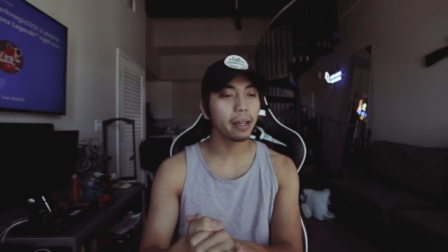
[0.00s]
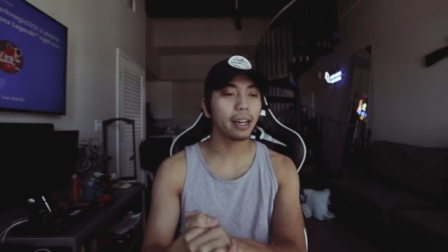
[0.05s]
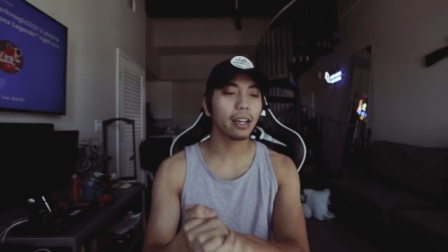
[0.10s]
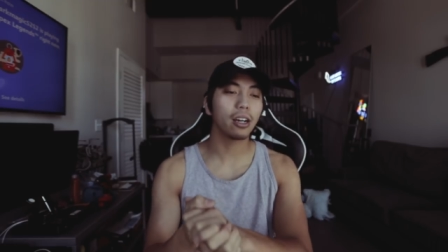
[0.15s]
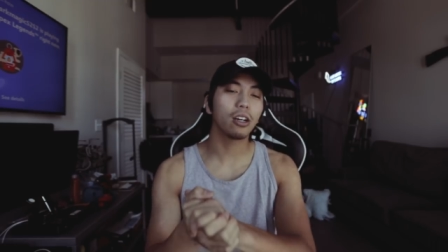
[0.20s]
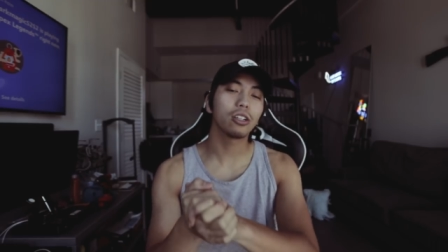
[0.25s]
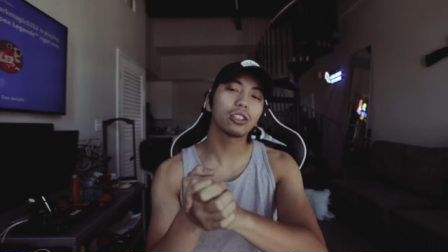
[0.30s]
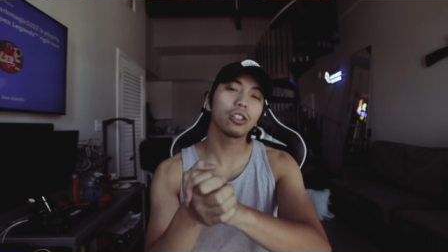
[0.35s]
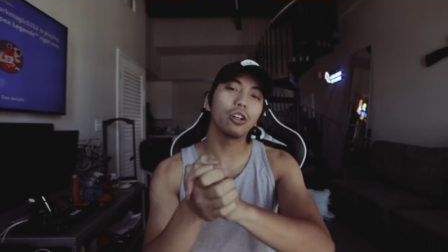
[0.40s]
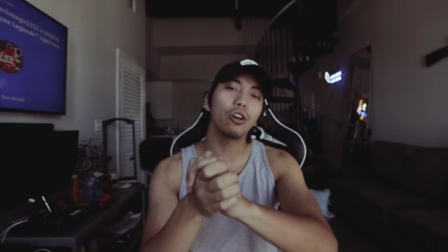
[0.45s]
And I
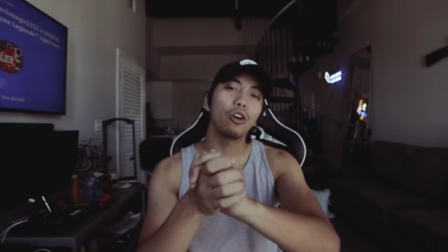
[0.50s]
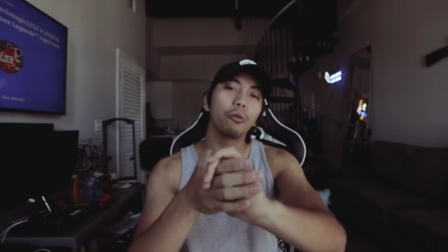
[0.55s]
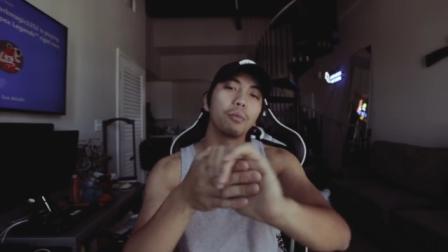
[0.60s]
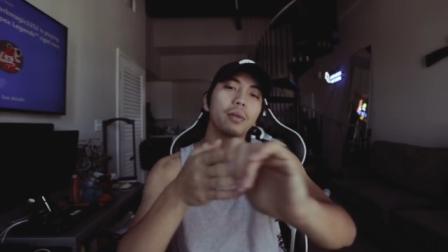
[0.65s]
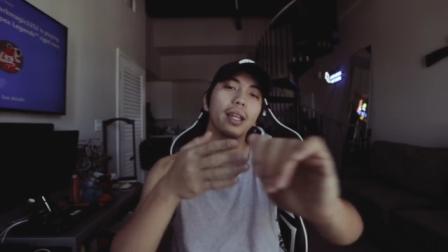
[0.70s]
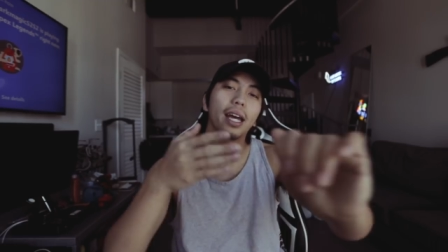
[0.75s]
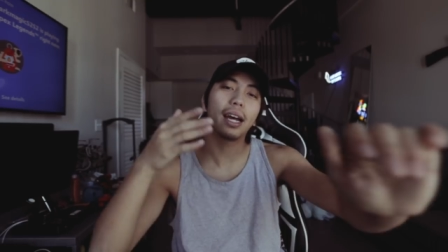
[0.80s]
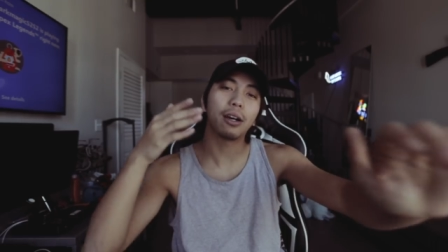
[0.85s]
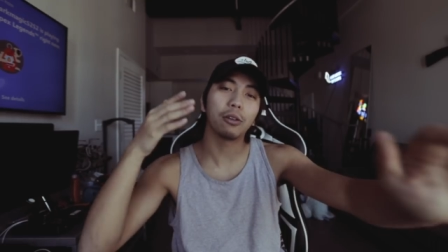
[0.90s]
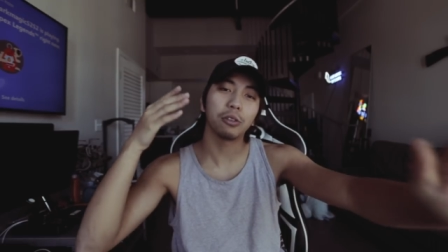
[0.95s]
also
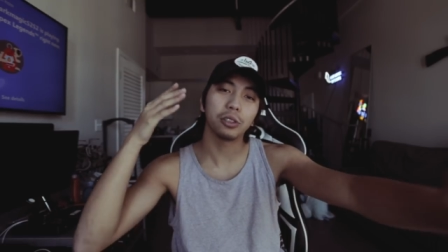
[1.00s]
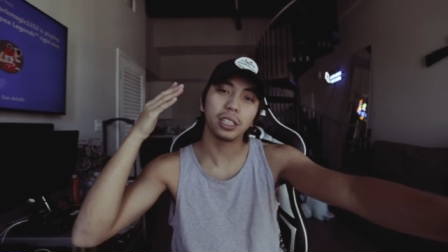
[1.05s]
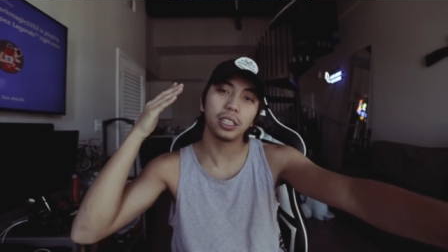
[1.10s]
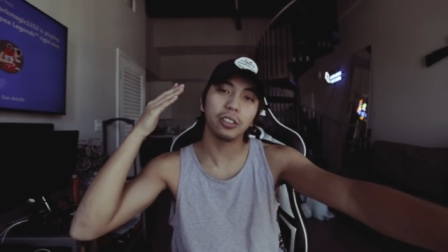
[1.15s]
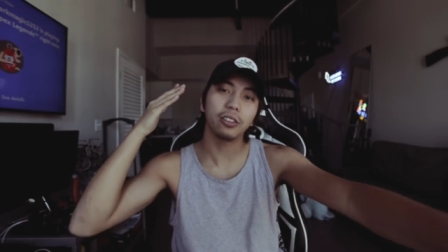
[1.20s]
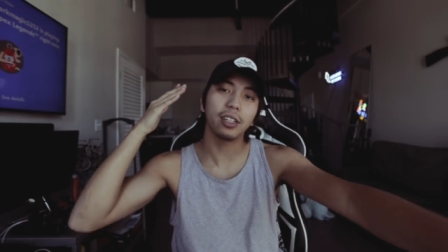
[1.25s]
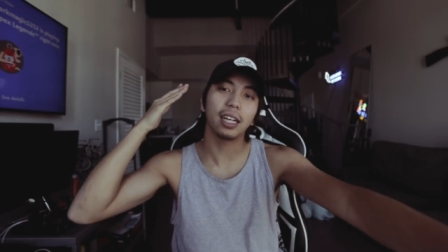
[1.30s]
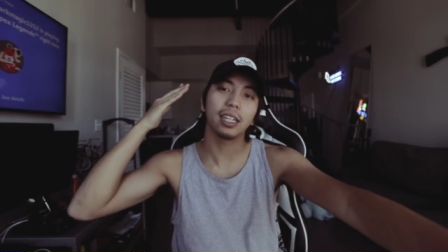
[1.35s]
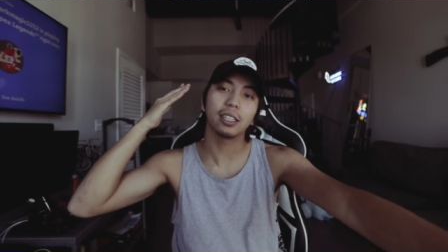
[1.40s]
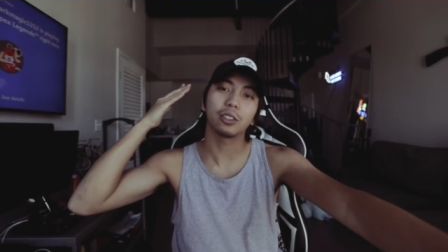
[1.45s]
hope that I will
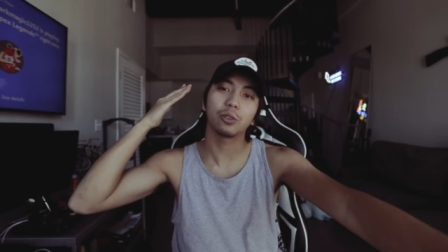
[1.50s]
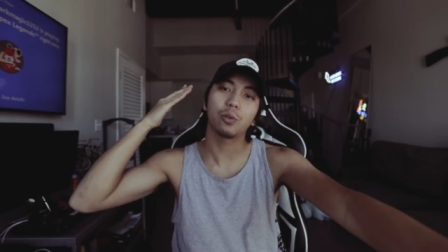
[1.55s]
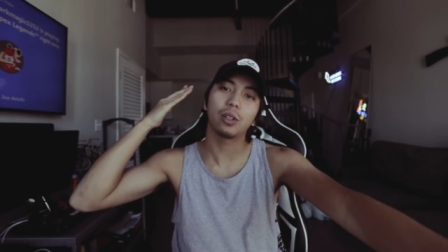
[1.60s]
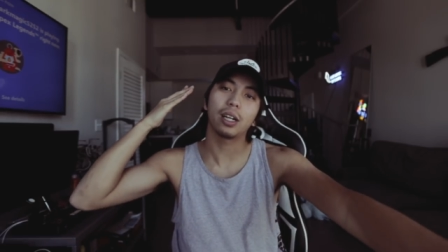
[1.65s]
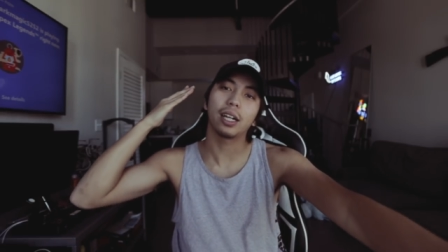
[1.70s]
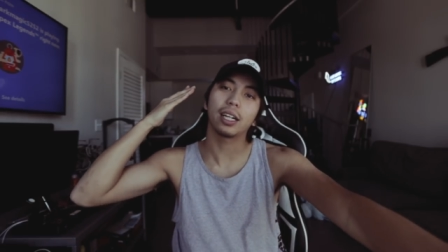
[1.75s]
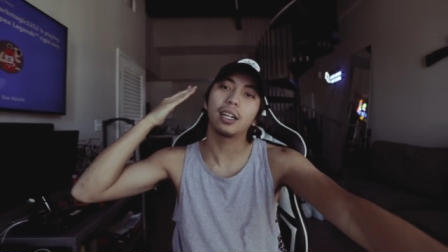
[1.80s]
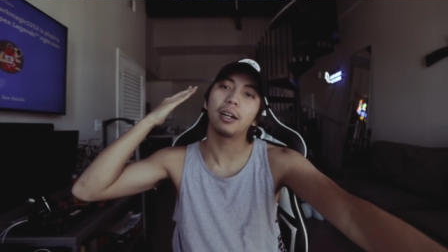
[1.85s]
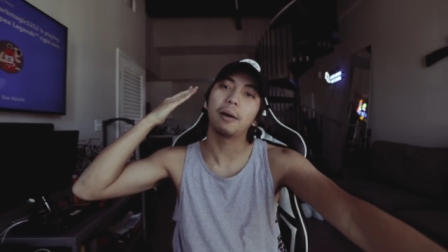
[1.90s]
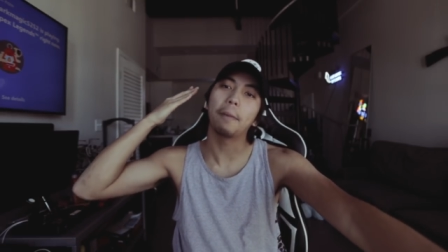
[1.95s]
see you guys
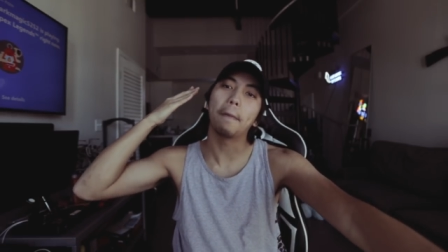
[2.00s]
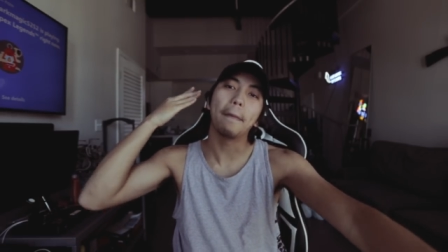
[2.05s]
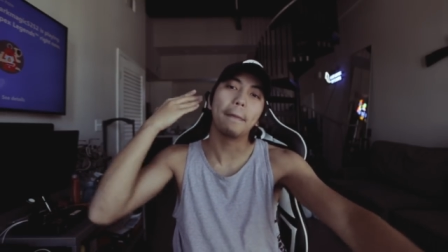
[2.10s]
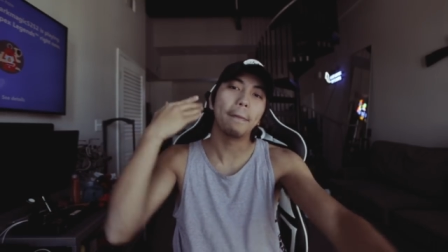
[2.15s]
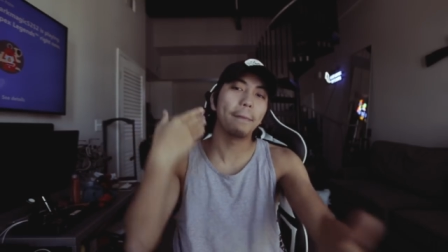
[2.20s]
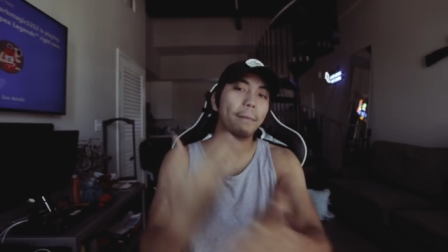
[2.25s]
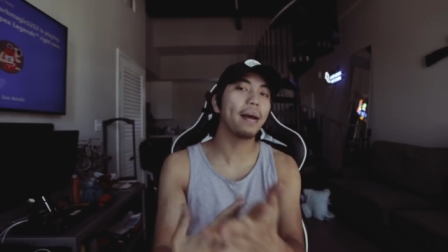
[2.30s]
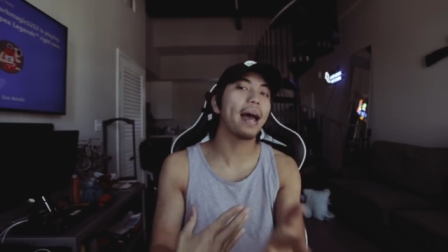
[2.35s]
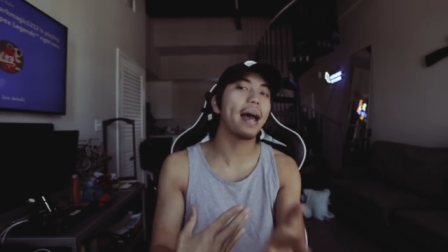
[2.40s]
when I come